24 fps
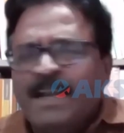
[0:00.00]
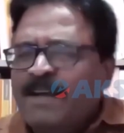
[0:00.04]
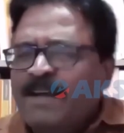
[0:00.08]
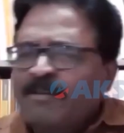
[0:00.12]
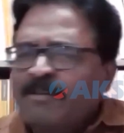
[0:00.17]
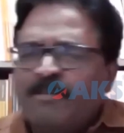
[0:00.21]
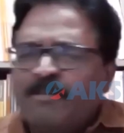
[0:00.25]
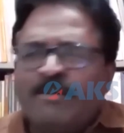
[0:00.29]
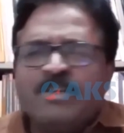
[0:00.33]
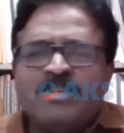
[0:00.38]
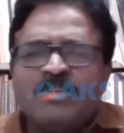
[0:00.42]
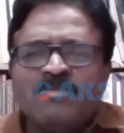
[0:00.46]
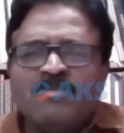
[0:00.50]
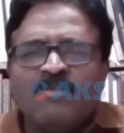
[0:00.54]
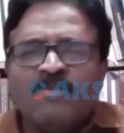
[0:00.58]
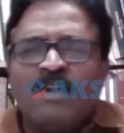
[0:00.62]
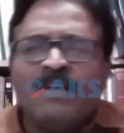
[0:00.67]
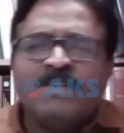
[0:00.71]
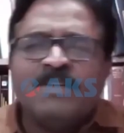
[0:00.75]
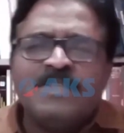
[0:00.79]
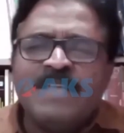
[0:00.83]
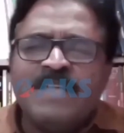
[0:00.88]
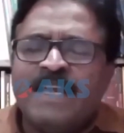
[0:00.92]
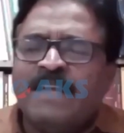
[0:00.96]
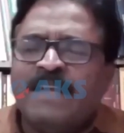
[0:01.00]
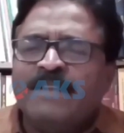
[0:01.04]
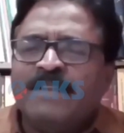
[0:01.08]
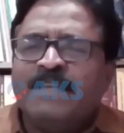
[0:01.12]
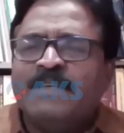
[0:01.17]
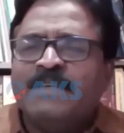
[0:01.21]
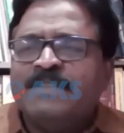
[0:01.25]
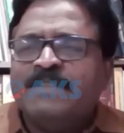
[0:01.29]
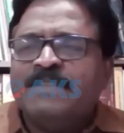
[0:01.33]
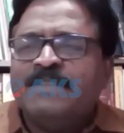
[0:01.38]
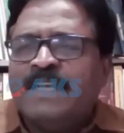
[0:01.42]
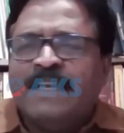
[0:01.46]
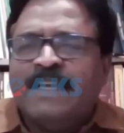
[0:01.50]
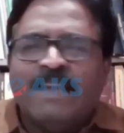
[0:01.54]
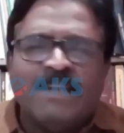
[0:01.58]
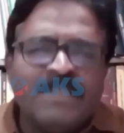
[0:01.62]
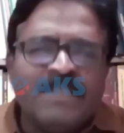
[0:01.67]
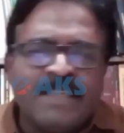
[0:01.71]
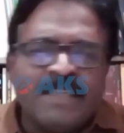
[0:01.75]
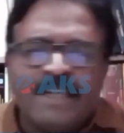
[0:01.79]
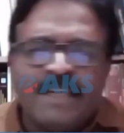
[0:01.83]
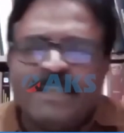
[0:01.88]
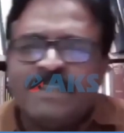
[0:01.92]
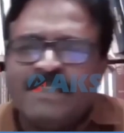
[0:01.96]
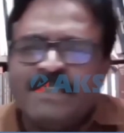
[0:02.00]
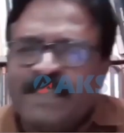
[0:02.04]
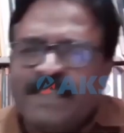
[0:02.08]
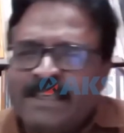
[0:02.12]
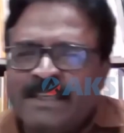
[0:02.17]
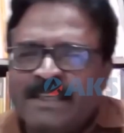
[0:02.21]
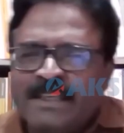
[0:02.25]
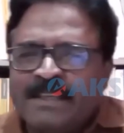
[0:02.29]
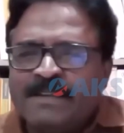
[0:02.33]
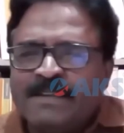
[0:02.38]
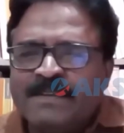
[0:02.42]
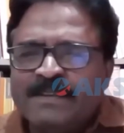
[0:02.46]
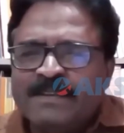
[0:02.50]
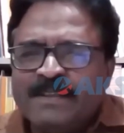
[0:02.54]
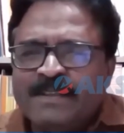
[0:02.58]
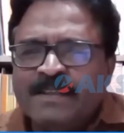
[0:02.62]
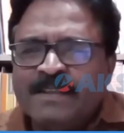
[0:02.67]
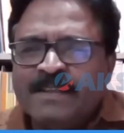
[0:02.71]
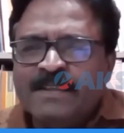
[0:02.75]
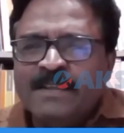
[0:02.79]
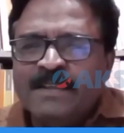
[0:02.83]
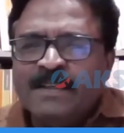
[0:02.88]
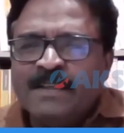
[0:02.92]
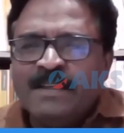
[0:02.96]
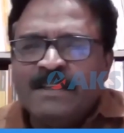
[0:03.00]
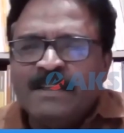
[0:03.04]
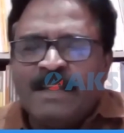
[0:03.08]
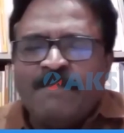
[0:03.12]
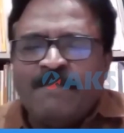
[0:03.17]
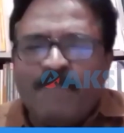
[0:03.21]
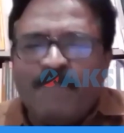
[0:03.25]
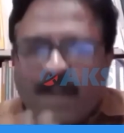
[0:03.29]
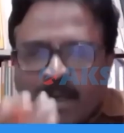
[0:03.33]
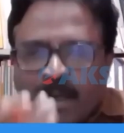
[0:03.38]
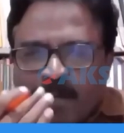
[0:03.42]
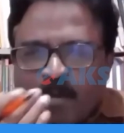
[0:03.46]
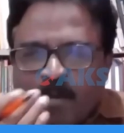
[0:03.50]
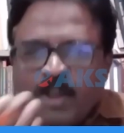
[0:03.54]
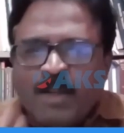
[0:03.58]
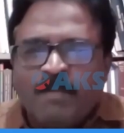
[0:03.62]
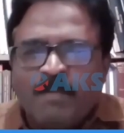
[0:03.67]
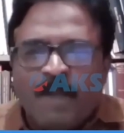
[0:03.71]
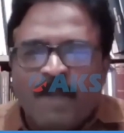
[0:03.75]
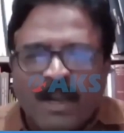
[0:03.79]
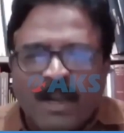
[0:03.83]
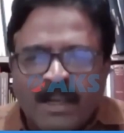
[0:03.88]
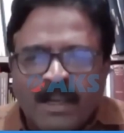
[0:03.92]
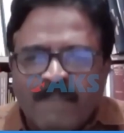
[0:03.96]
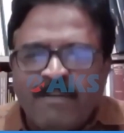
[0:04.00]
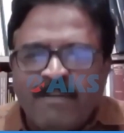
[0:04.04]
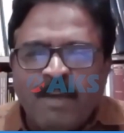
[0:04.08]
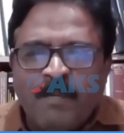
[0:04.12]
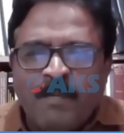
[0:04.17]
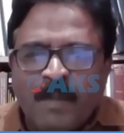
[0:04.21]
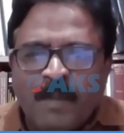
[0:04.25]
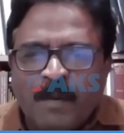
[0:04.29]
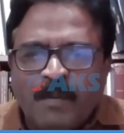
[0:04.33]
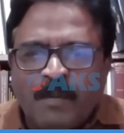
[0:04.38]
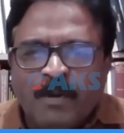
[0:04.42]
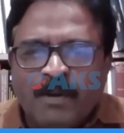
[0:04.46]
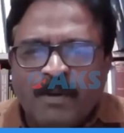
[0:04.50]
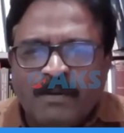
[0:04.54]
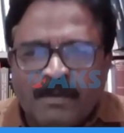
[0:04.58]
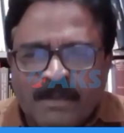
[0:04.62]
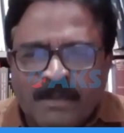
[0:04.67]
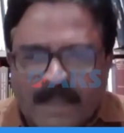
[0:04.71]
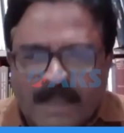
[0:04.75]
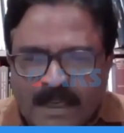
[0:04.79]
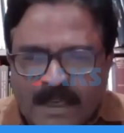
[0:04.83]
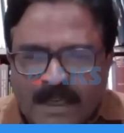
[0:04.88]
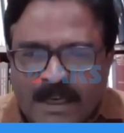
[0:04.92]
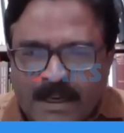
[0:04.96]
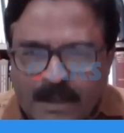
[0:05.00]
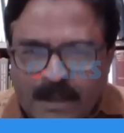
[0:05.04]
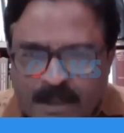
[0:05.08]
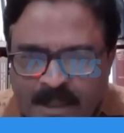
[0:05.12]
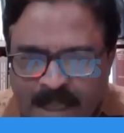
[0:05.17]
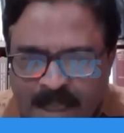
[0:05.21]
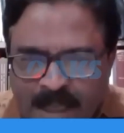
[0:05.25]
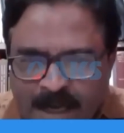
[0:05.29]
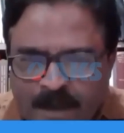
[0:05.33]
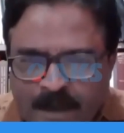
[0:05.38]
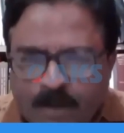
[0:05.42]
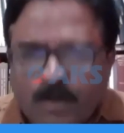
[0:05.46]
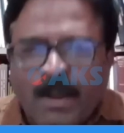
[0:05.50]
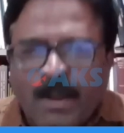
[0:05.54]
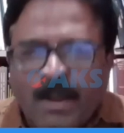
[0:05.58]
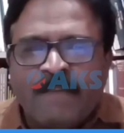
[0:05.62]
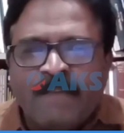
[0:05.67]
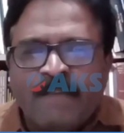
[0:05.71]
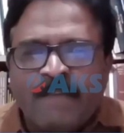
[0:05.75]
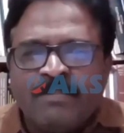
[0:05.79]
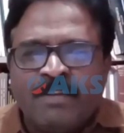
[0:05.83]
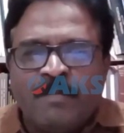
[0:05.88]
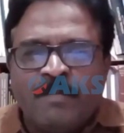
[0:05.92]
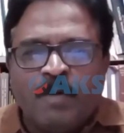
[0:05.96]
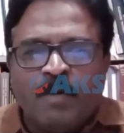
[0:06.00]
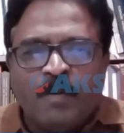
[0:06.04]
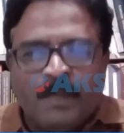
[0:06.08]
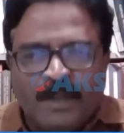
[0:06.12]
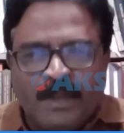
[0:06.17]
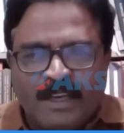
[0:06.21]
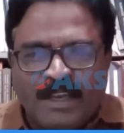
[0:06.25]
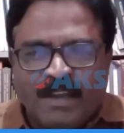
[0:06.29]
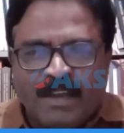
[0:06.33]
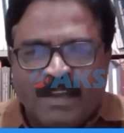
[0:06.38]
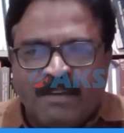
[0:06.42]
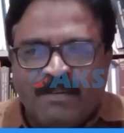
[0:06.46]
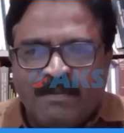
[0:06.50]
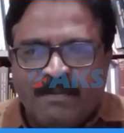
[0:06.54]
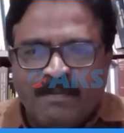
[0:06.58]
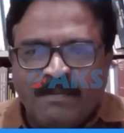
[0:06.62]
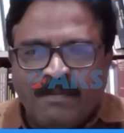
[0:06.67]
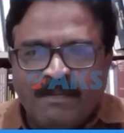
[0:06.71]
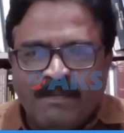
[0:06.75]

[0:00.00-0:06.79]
Everyone starts saying that China, China, China. Then what about the Maldivian people? They do have some opinion.